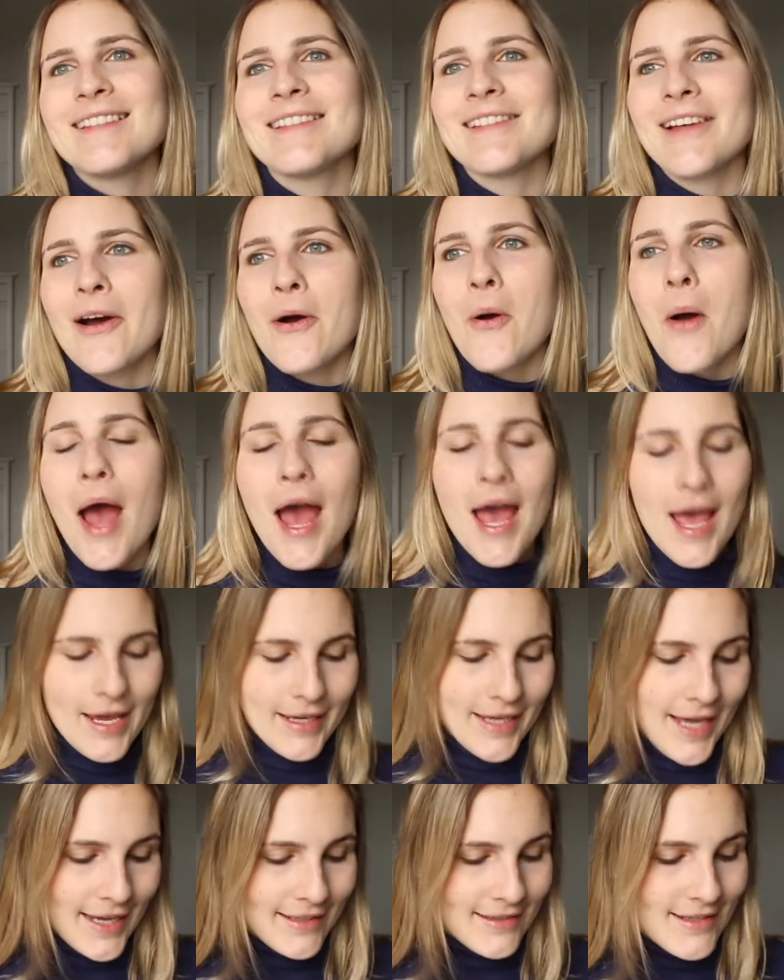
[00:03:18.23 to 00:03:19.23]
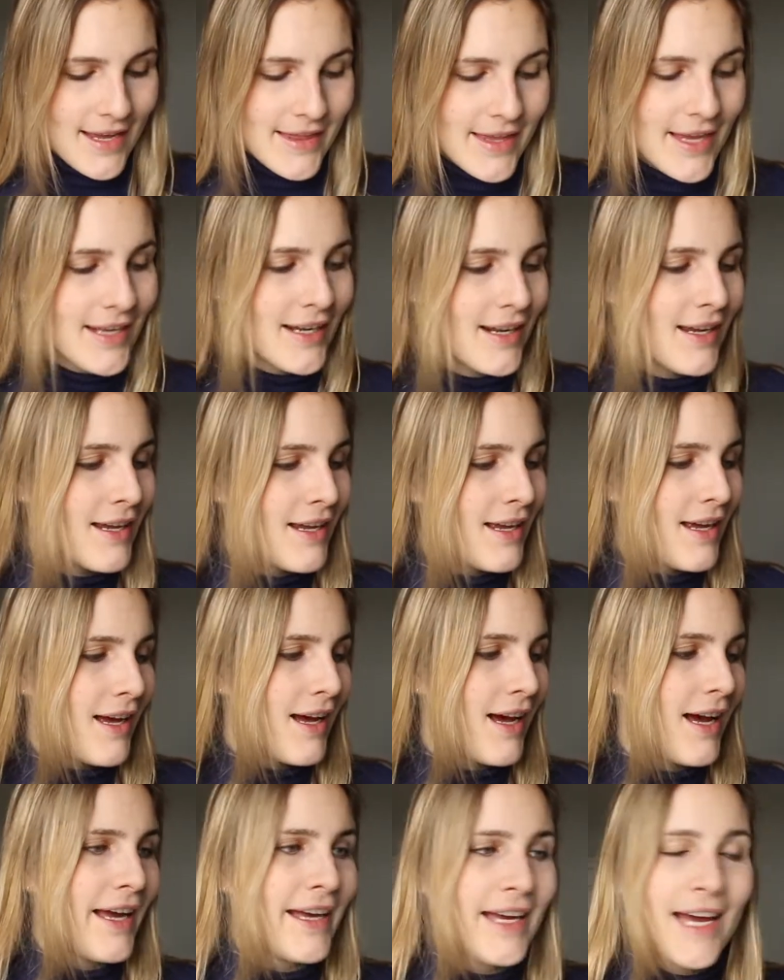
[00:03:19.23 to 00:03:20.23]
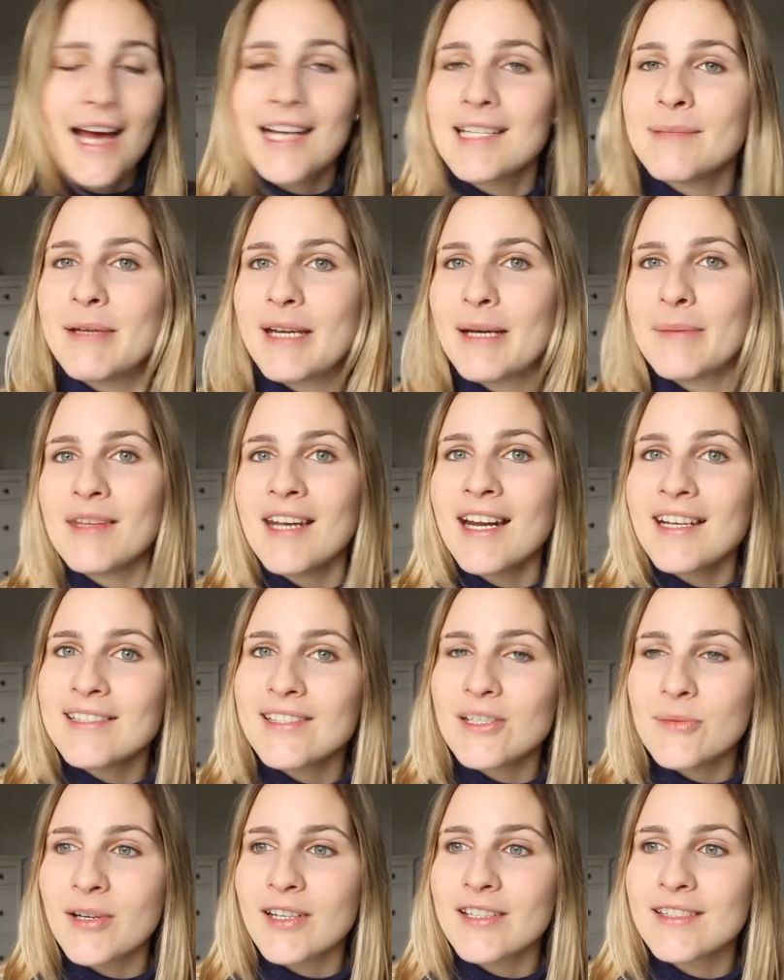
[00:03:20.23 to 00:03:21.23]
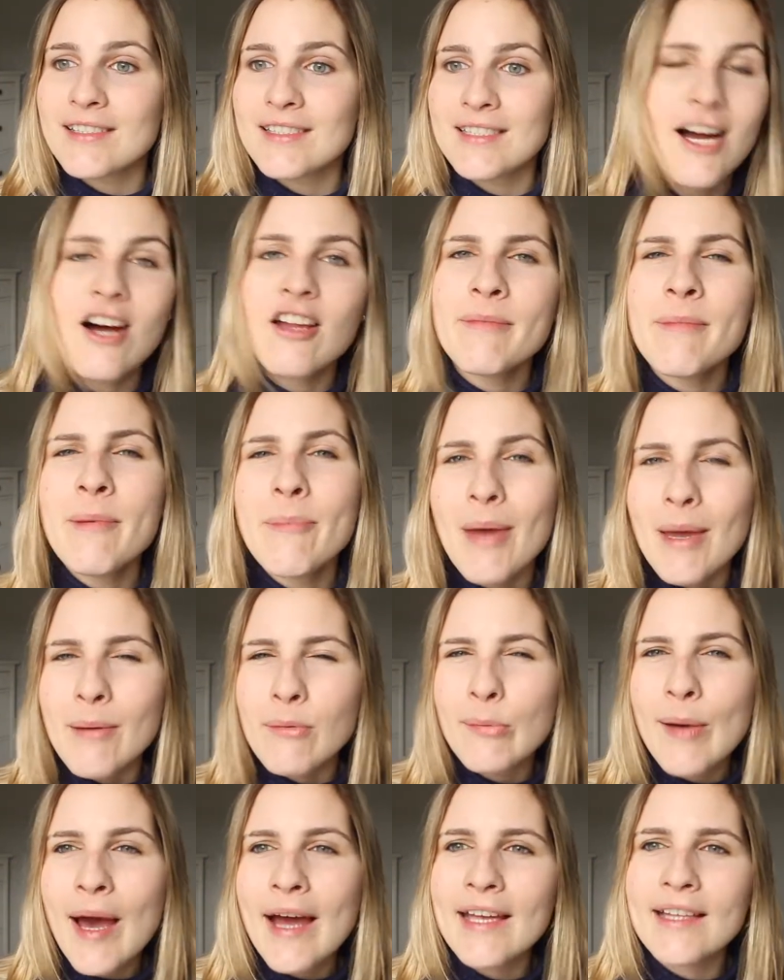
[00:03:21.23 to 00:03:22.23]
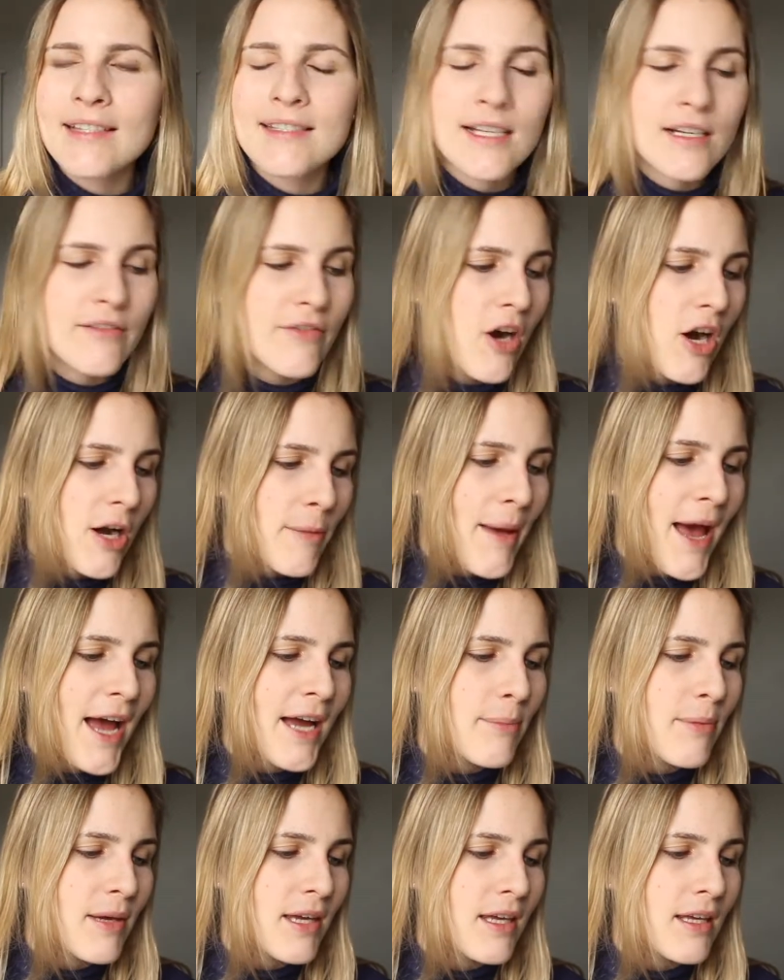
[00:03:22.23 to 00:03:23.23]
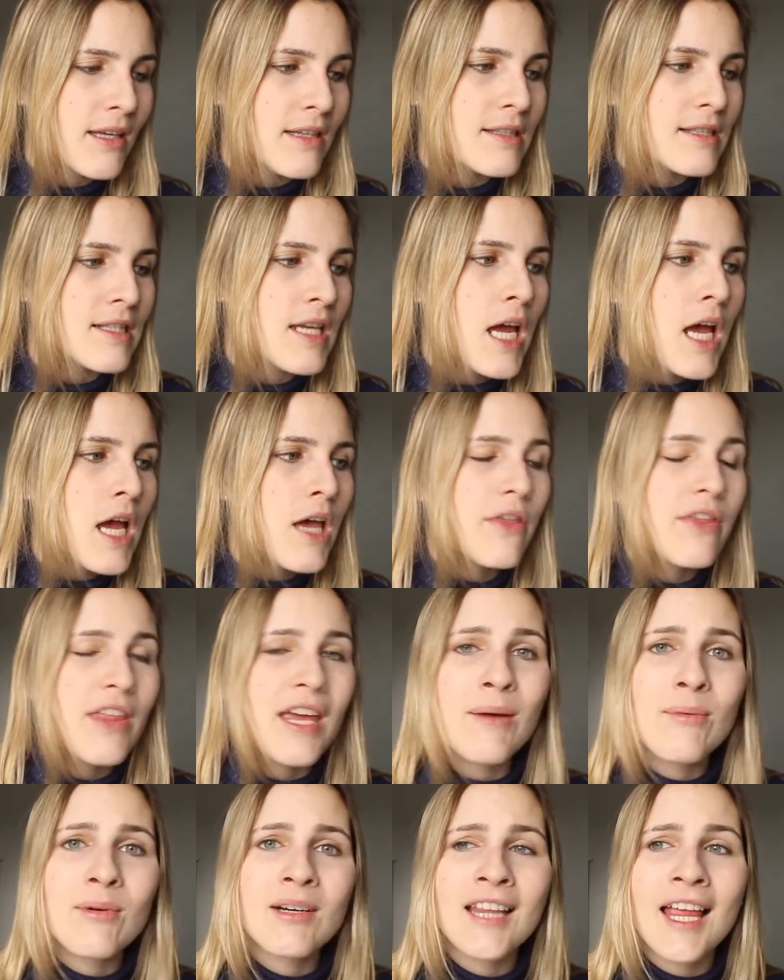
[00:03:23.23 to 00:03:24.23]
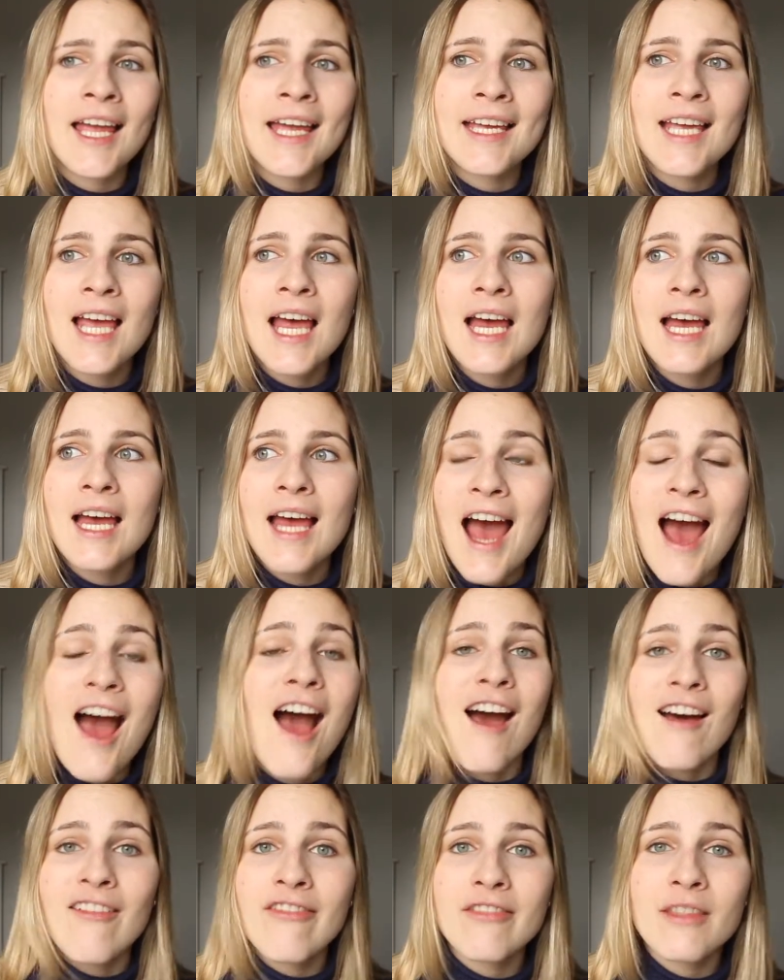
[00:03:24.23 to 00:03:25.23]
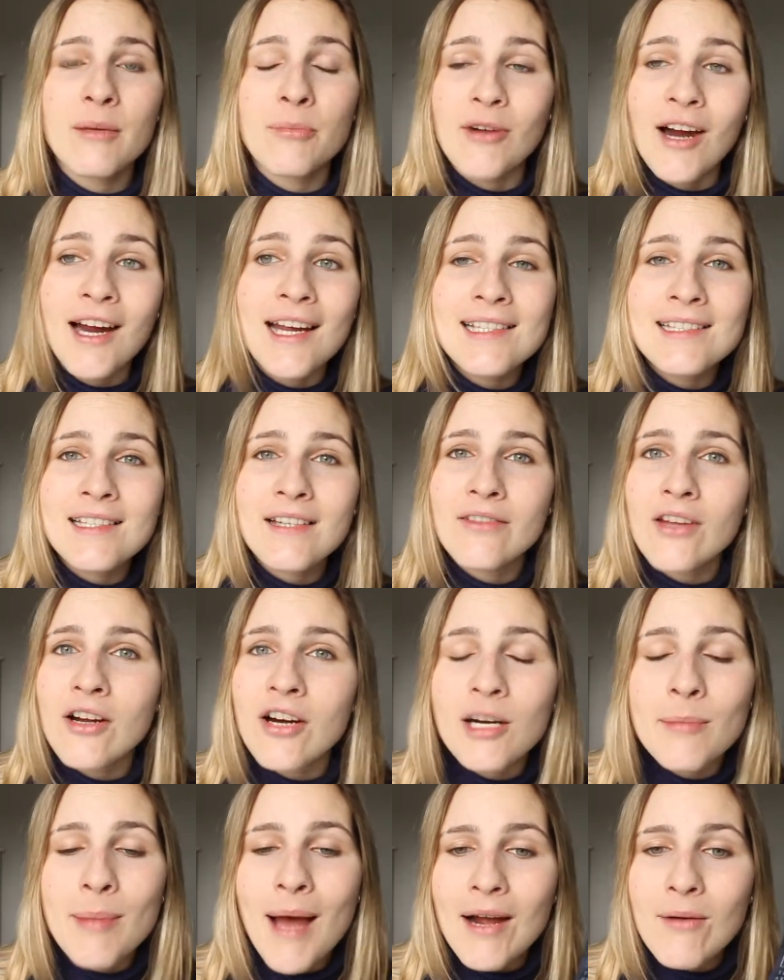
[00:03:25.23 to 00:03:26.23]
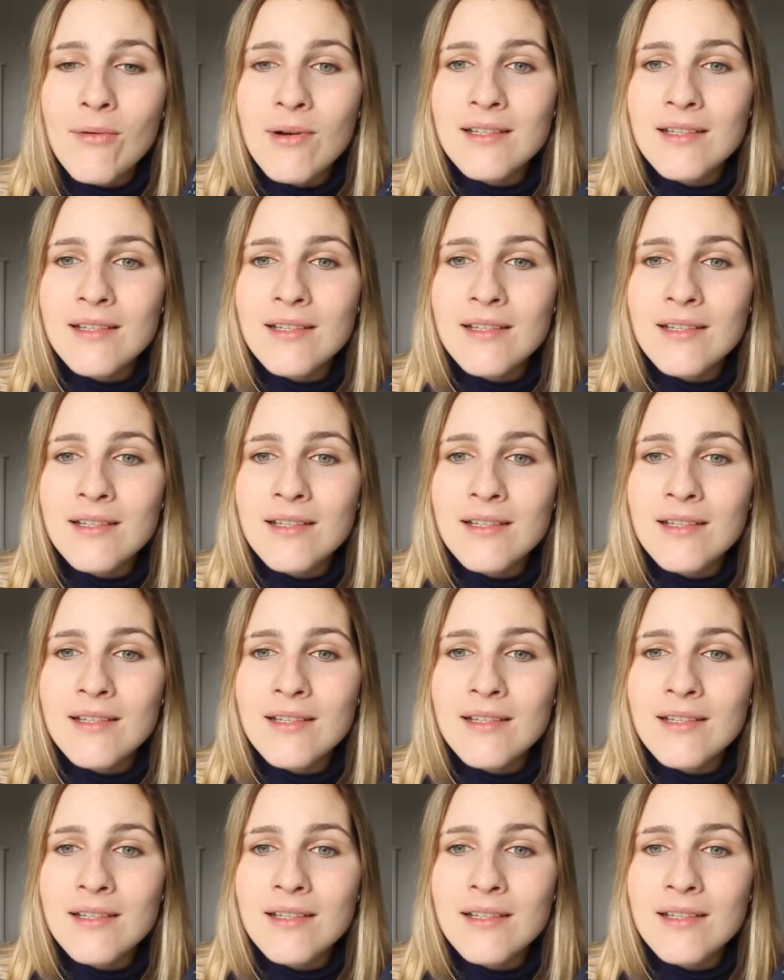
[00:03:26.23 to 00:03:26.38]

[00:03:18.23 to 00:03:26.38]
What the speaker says: So, yes, and then I had to pick up the next two books. I left them in paperback instead of hardback because they were, like, half the price of the hardback